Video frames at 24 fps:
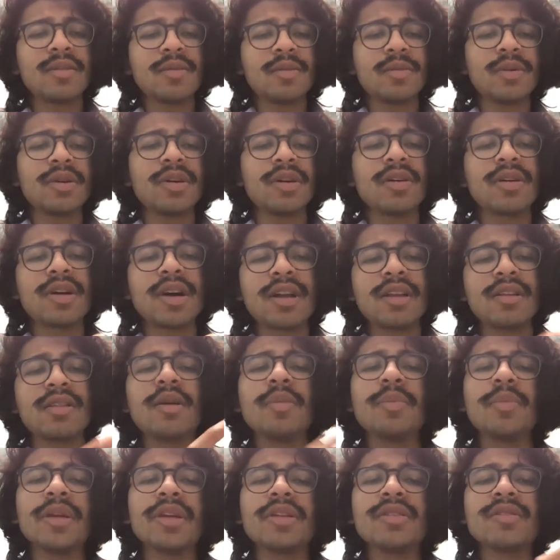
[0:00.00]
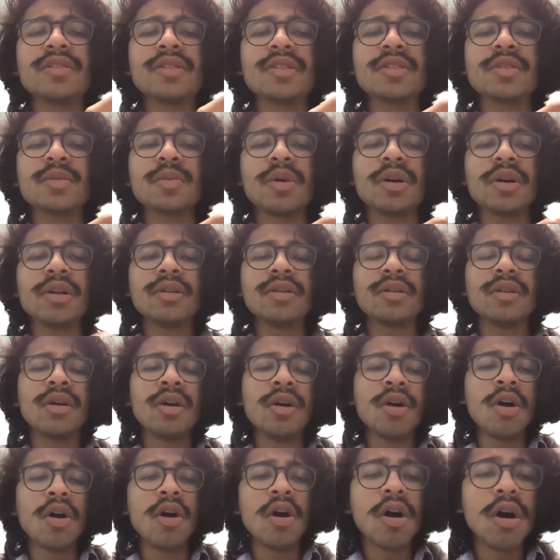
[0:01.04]
We all kind of lump it into this one,
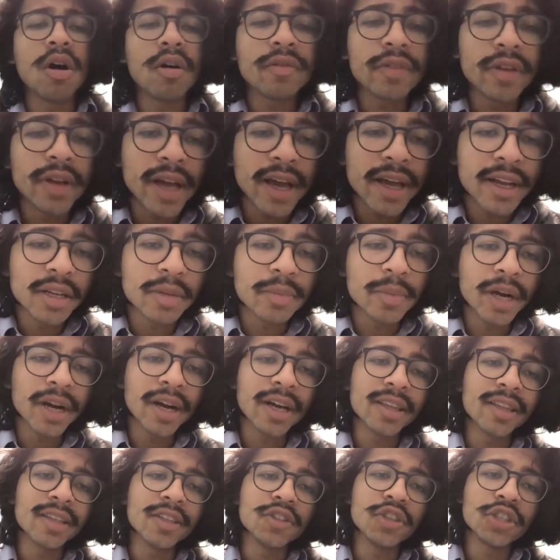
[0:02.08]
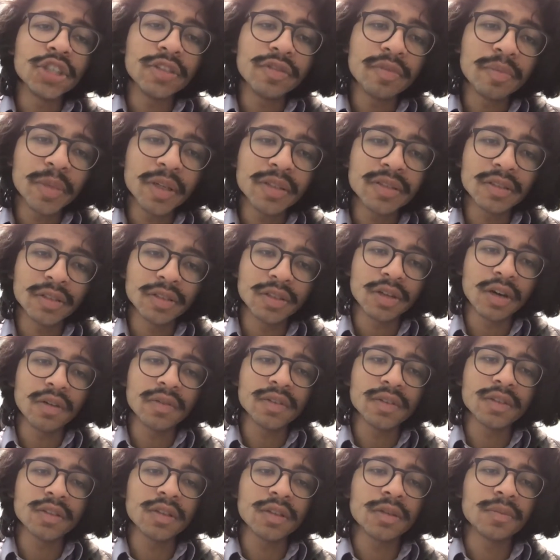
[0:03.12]
often headed by the chief business
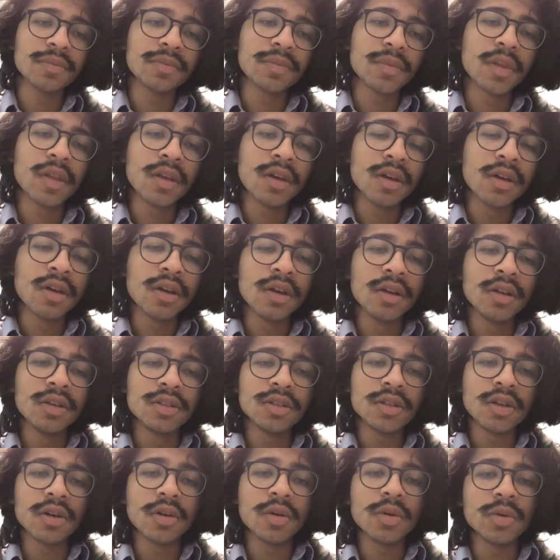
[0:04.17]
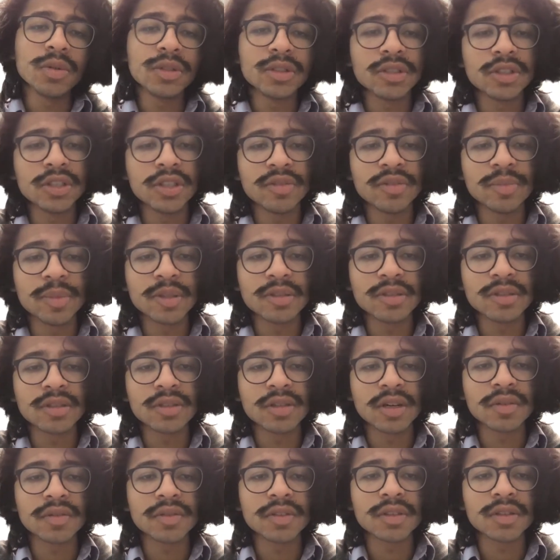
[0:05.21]
officer. So who is the chief business
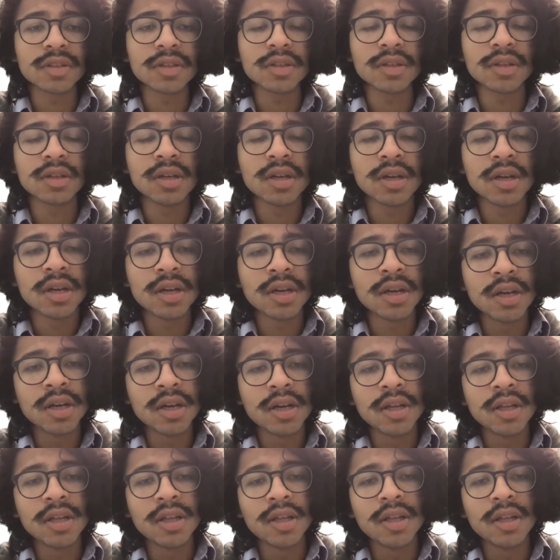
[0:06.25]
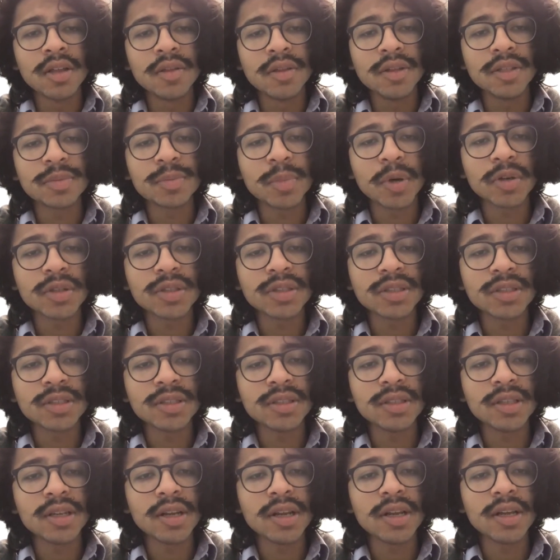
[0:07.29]
officer? This
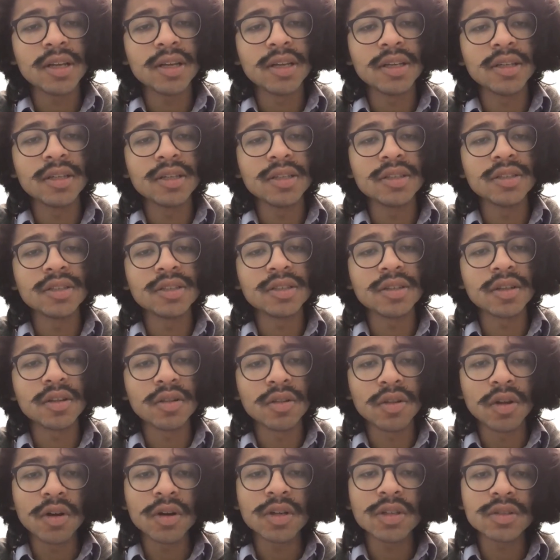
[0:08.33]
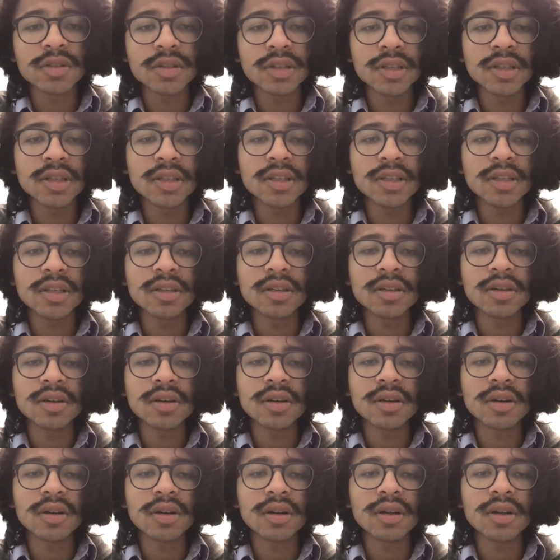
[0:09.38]
person is largely
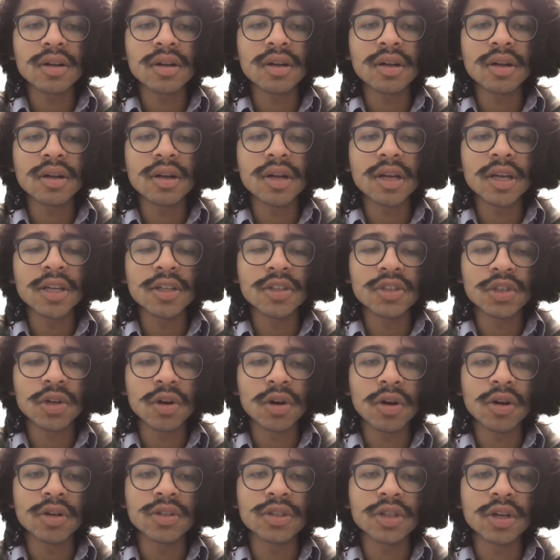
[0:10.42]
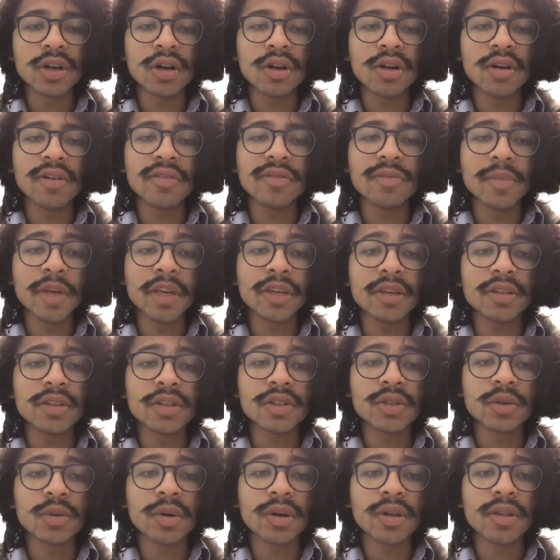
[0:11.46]
in charge of making
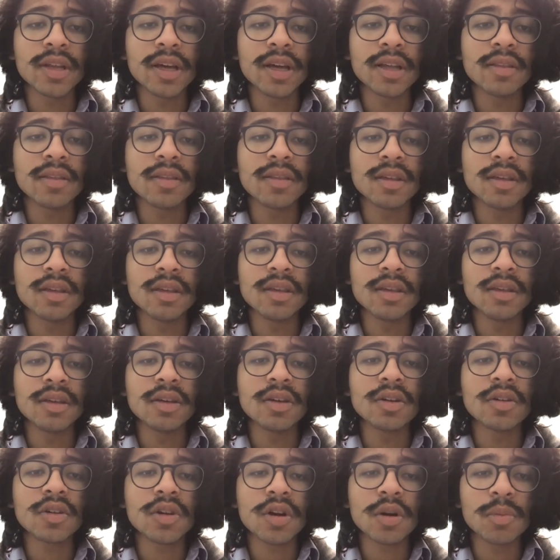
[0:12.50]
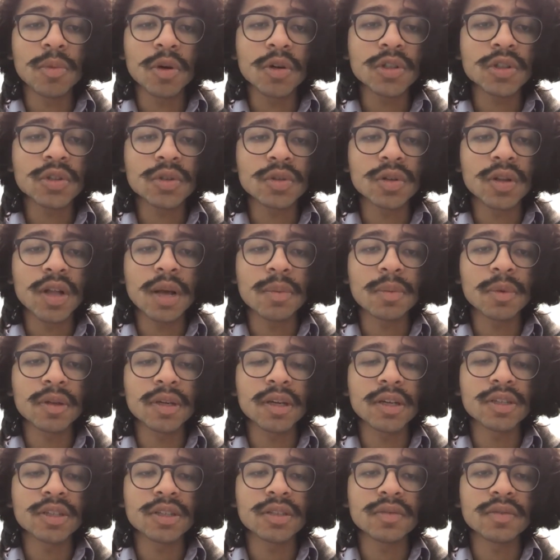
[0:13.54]
sure that the commercial
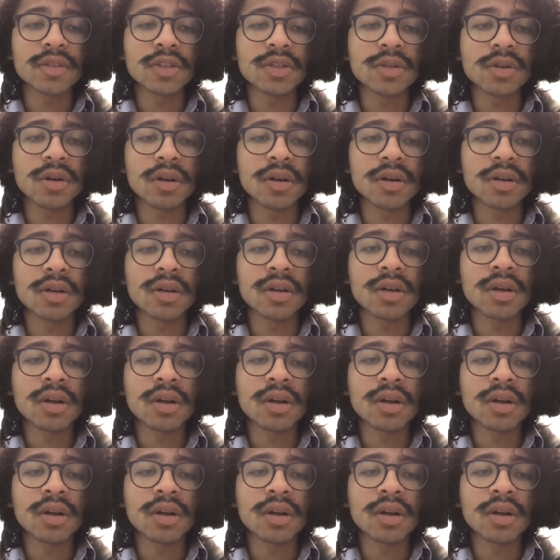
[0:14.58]
application of the drug